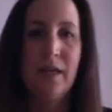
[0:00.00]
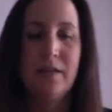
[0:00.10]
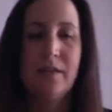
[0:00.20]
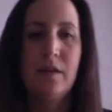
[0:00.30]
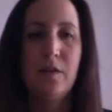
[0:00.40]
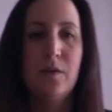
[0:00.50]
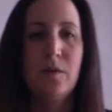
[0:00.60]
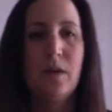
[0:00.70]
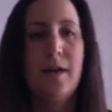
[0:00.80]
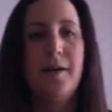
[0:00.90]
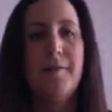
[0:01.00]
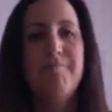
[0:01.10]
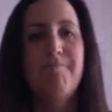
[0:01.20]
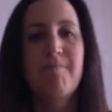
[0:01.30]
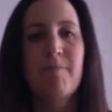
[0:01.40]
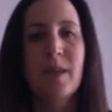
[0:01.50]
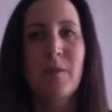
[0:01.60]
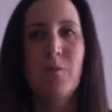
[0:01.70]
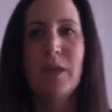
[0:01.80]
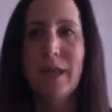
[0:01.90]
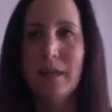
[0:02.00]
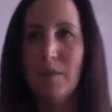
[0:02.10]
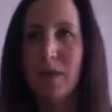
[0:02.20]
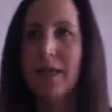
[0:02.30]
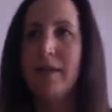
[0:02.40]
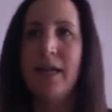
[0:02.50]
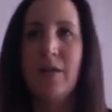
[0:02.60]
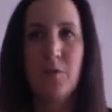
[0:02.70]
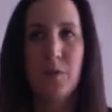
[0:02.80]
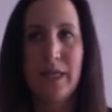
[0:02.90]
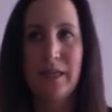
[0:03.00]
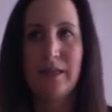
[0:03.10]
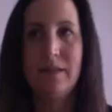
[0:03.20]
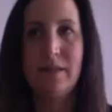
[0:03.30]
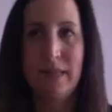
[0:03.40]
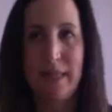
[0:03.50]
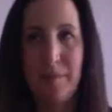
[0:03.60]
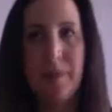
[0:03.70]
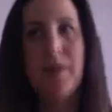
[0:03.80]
So with that in mind, I have a related tip.